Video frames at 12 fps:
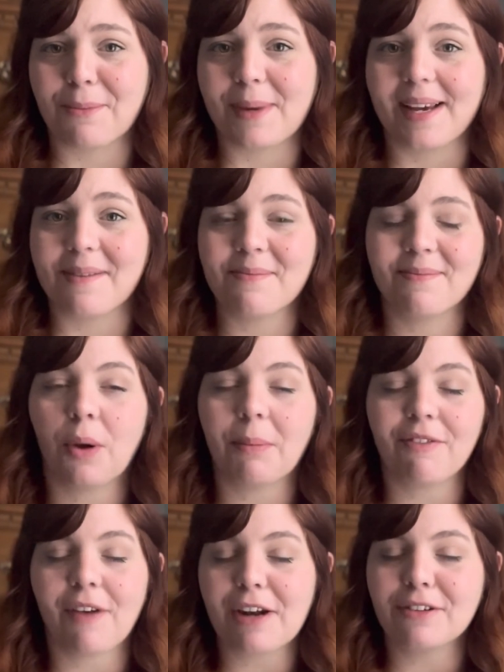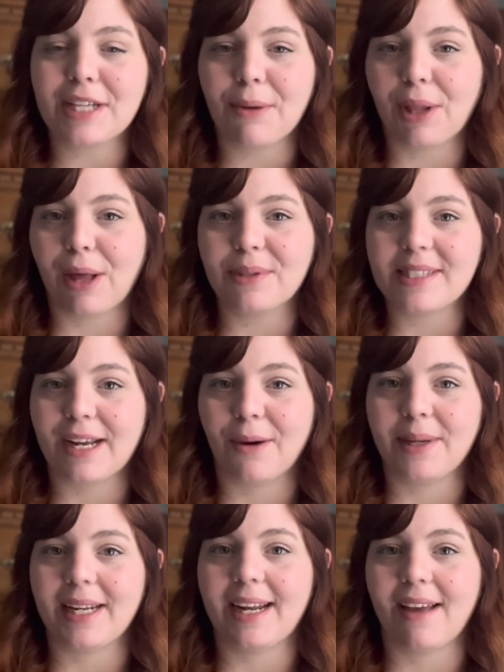me. My final day while I was there,
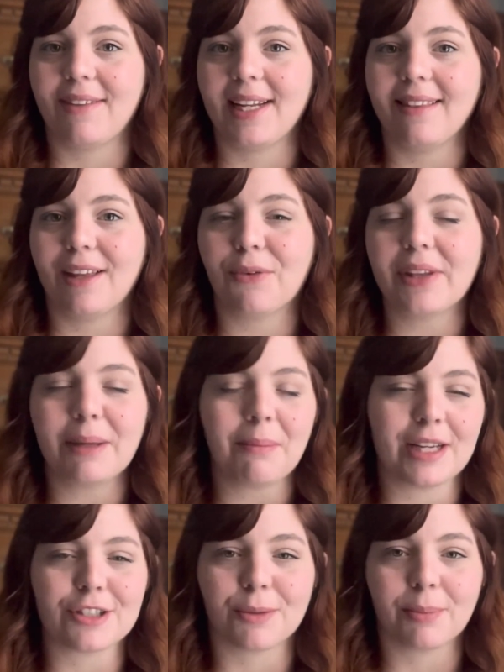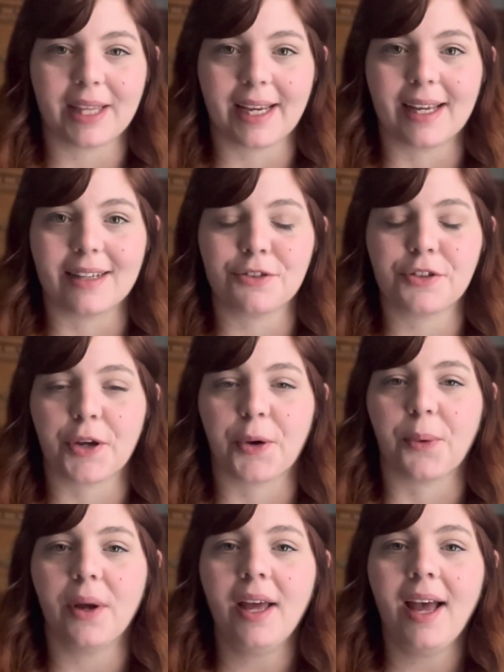we didn't have anything really major planned.
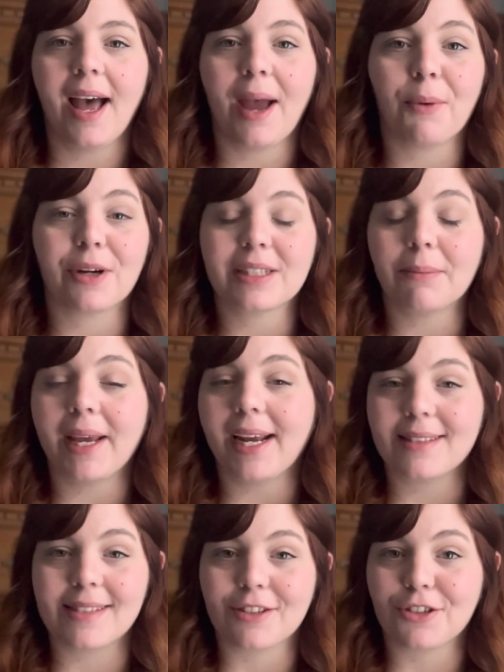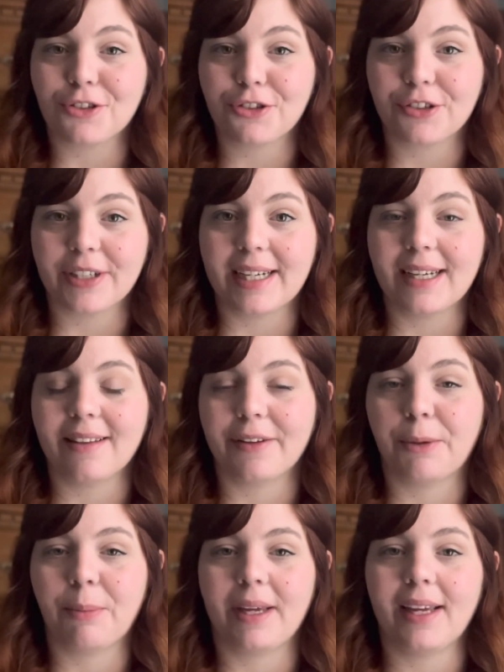So I worked on my ancestor tree a
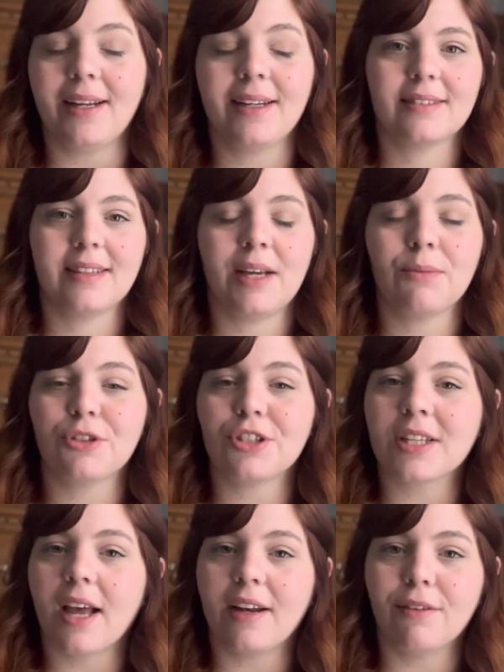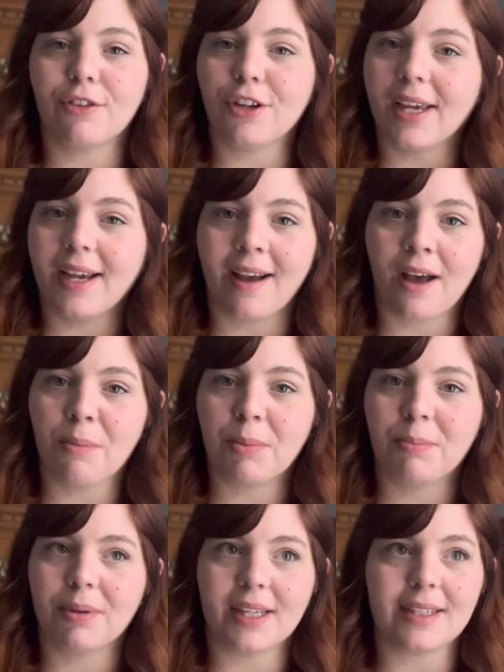little bit, and was just kind of looking
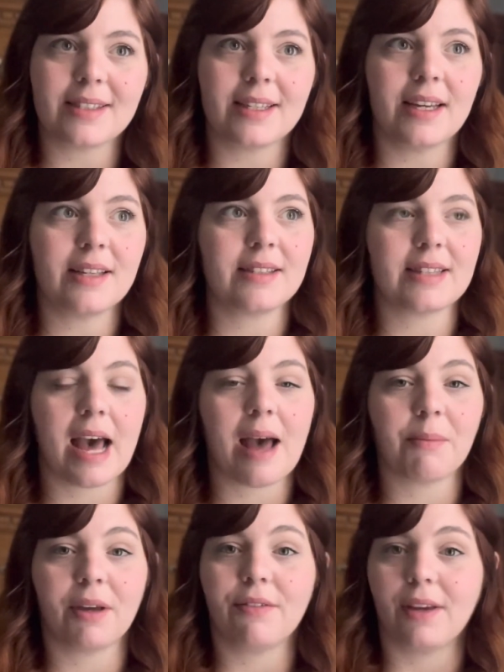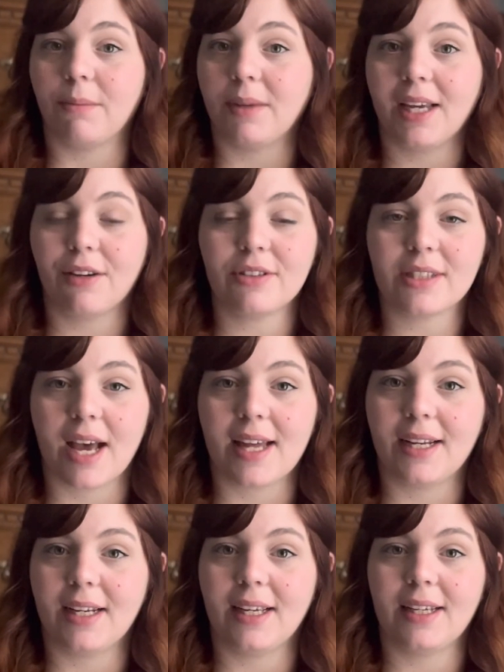up places that my family had
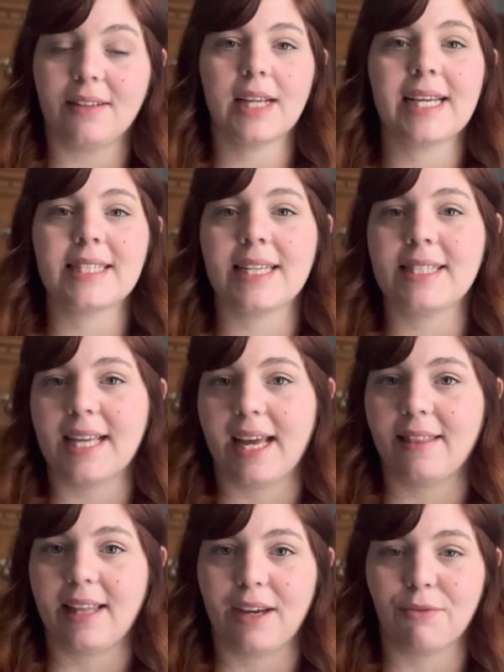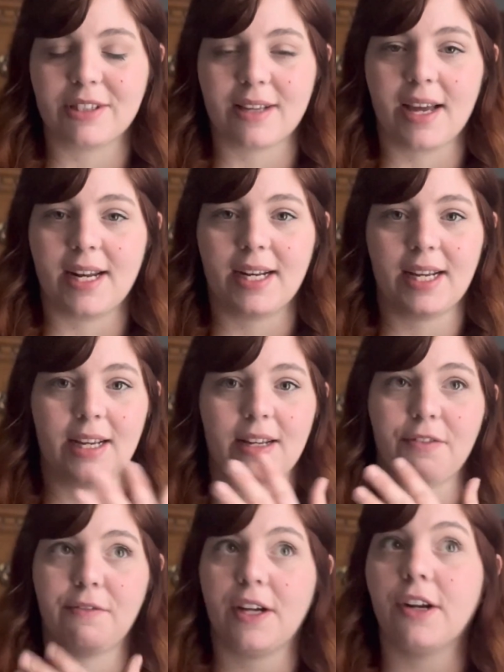resided in. As I said, they resided in
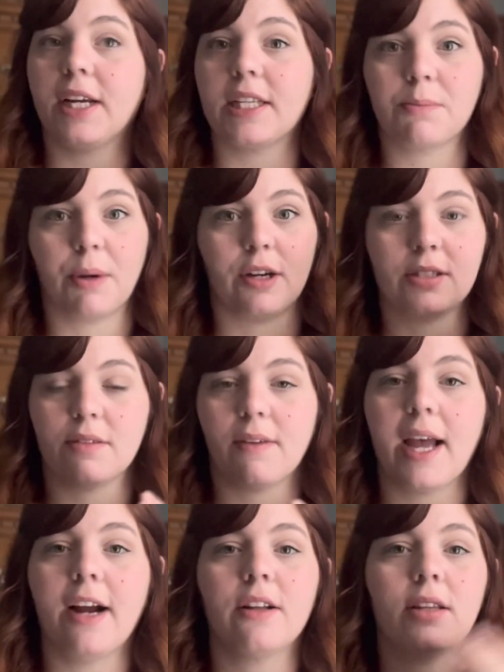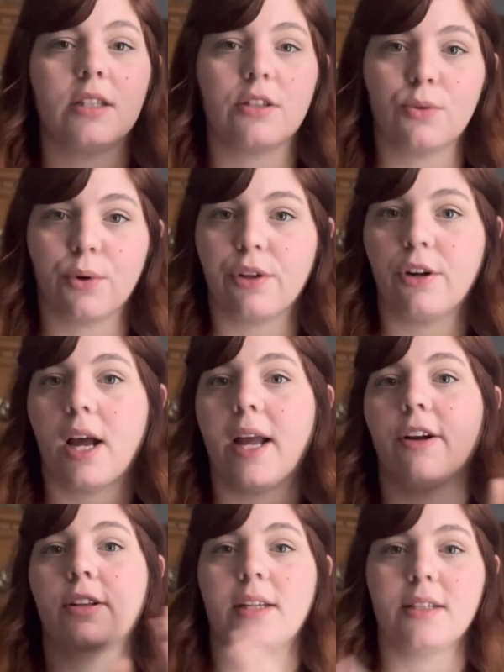various parts of Ireland, Northern
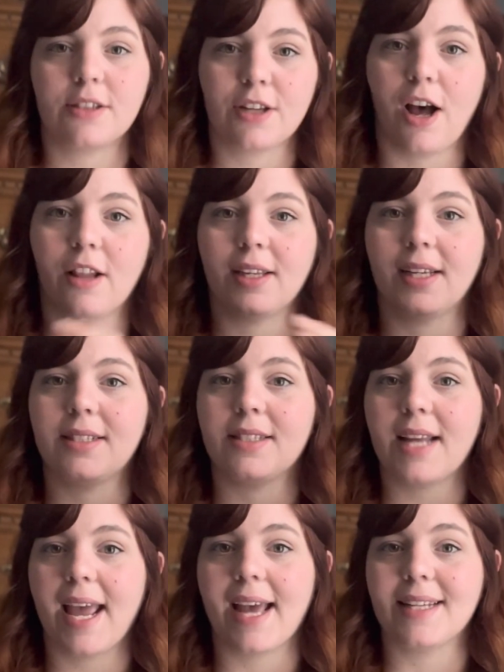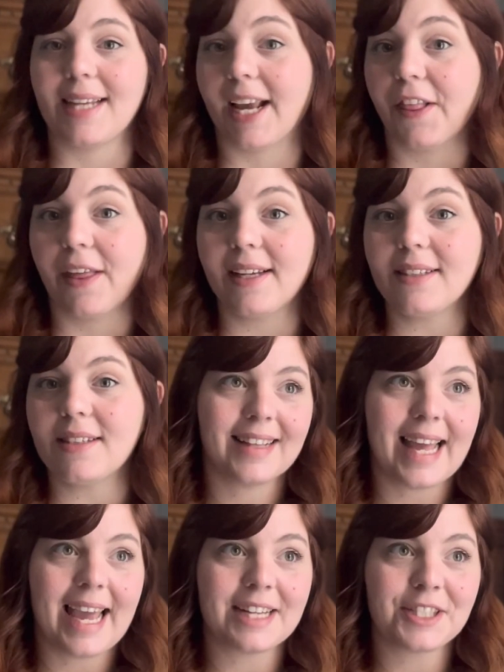Ireland, Scotland, and England.
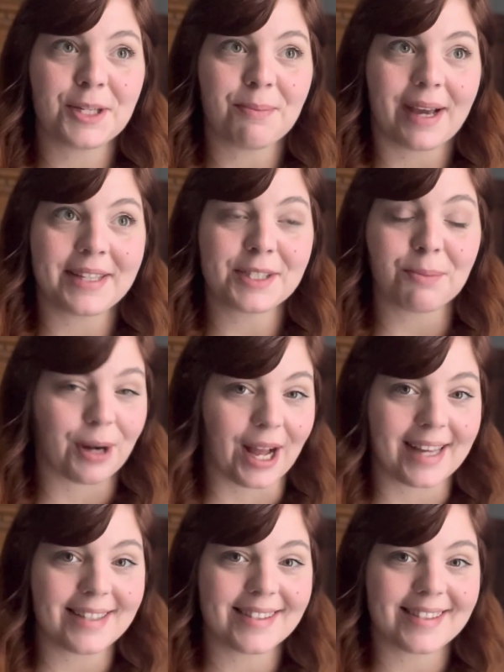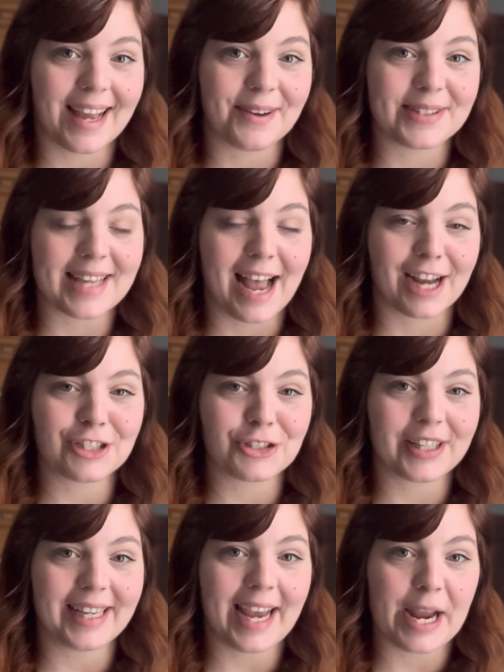And to my surprise, I was
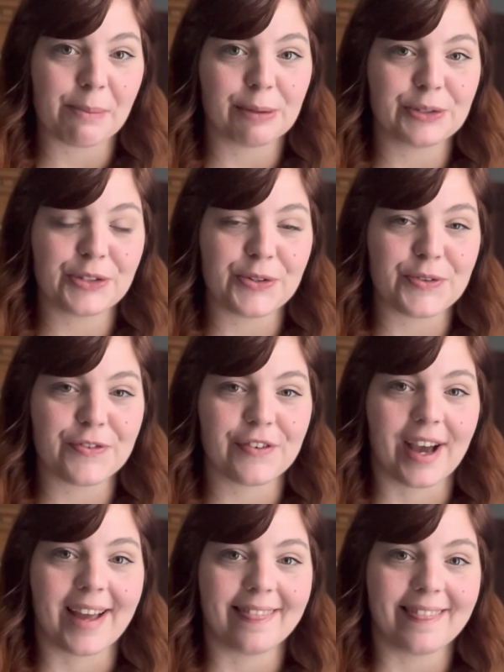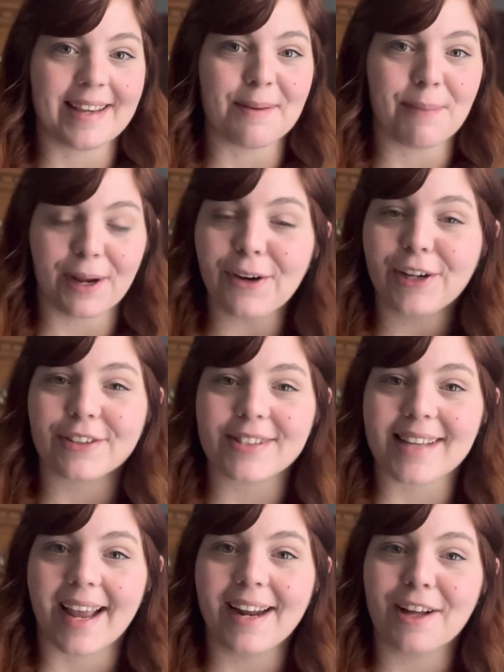actually able to find the burial
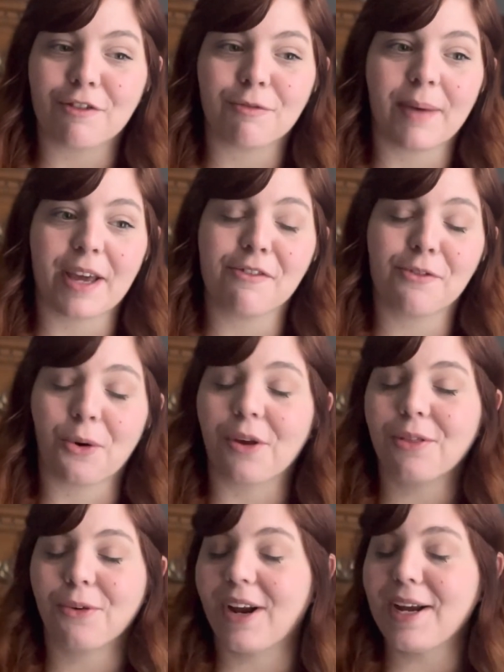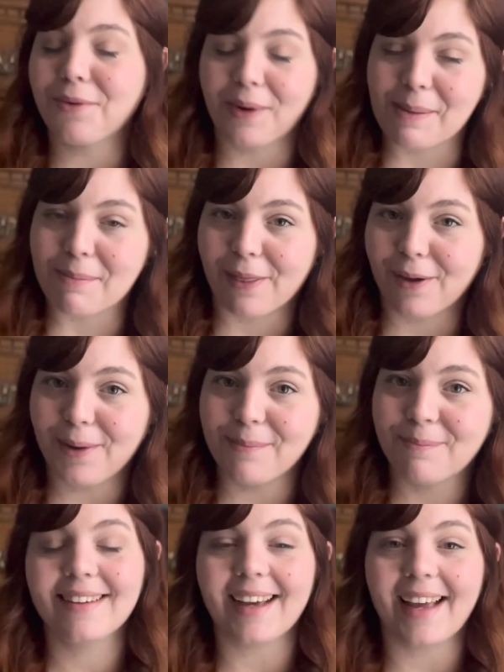site of my fourth great-grandmother.
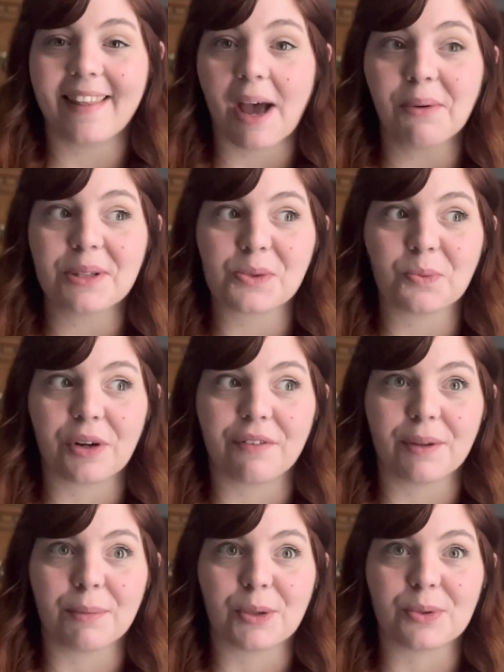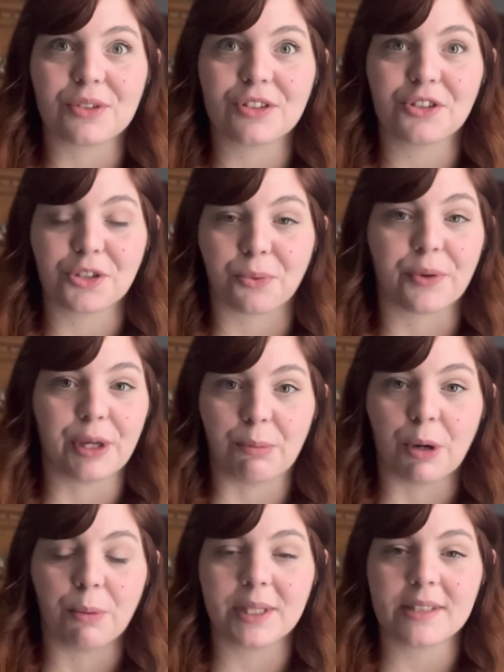And that was one of the most surreal
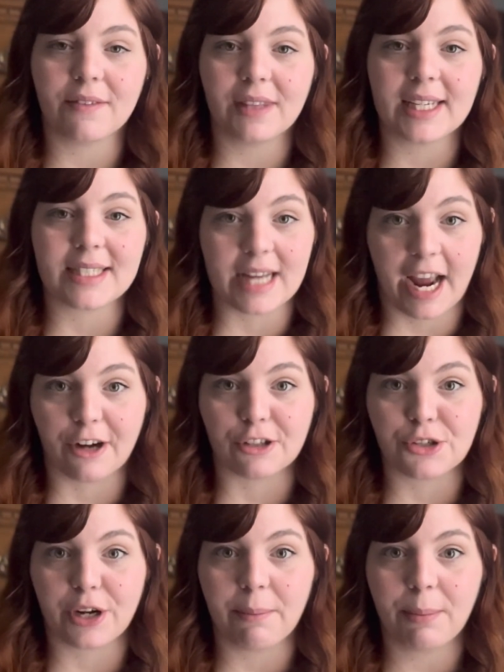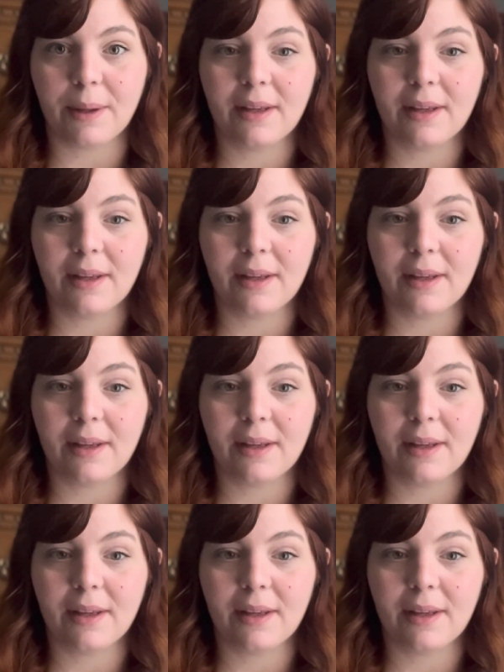moments of the entire trip.